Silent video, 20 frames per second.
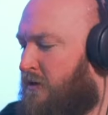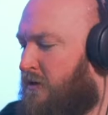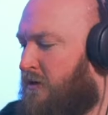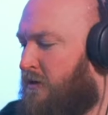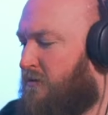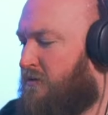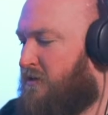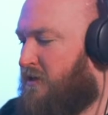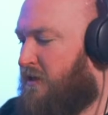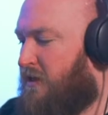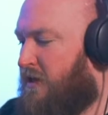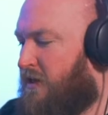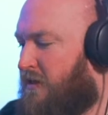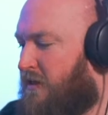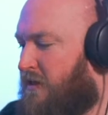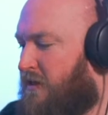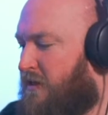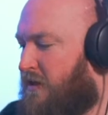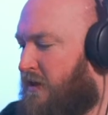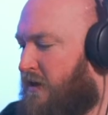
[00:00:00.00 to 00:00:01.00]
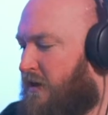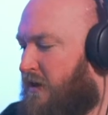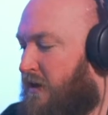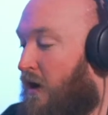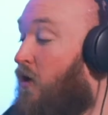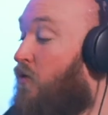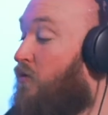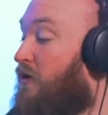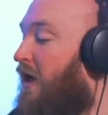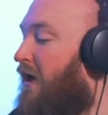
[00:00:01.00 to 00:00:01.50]
There was another thing.
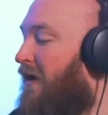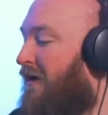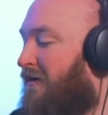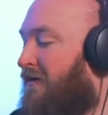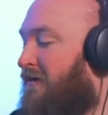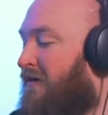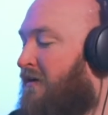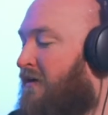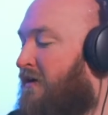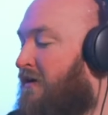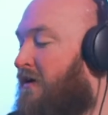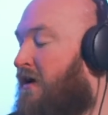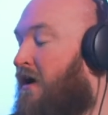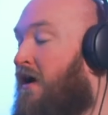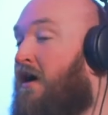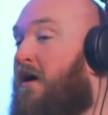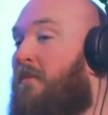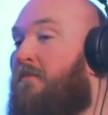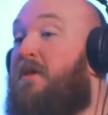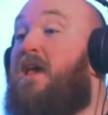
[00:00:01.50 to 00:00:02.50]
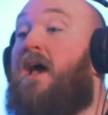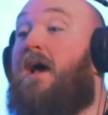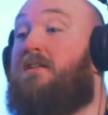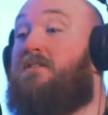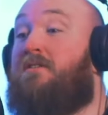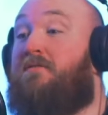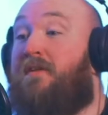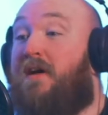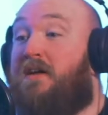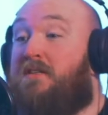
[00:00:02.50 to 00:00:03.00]
Oh yeah. Um, yeah,
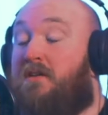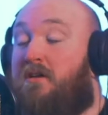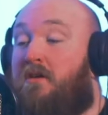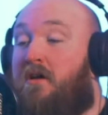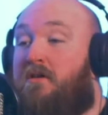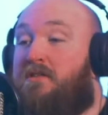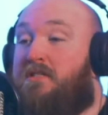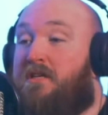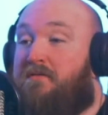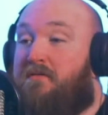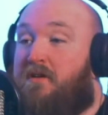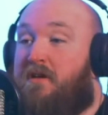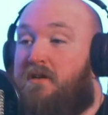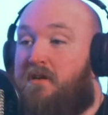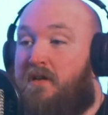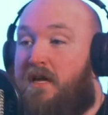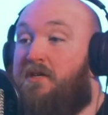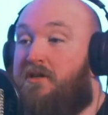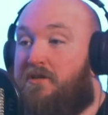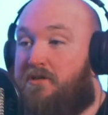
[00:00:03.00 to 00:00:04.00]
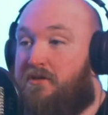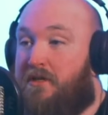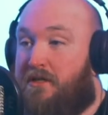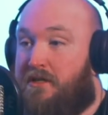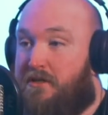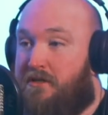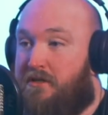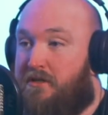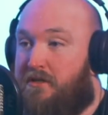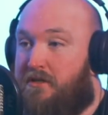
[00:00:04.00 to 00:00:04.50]
it's affected a lot of different
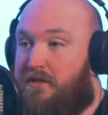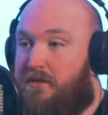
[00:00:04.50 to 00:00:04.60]
industries.